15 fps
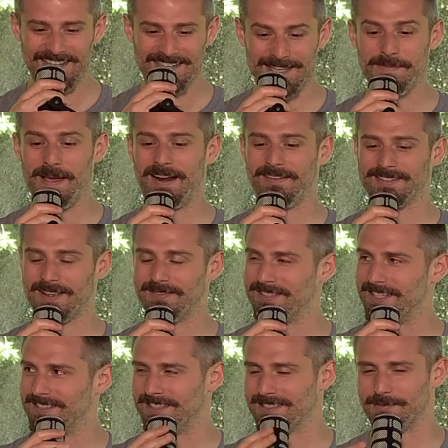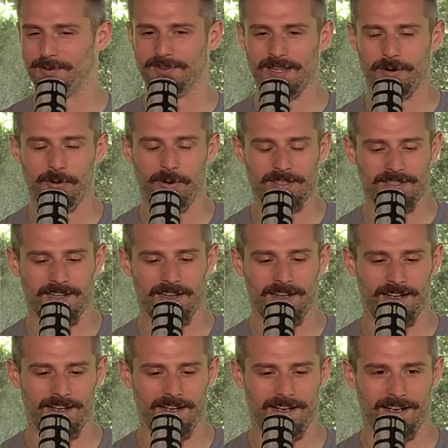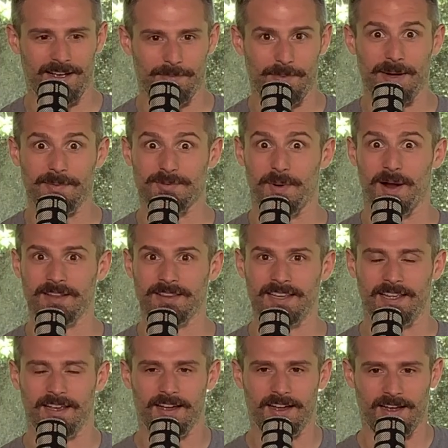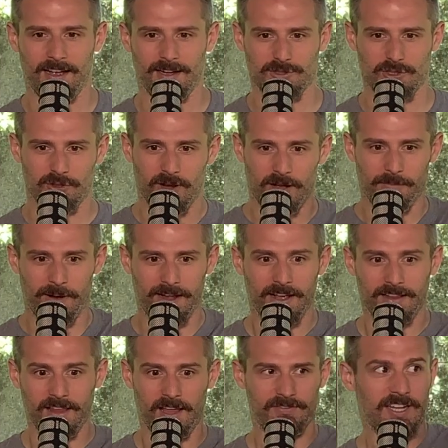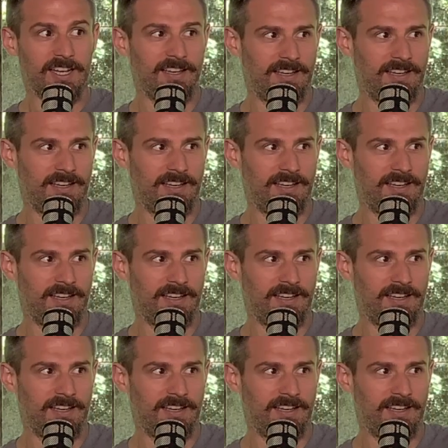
Sinbad of the Seven Seas is the movie that we watch. Uh, my name is Brian Leh. Uh, to my left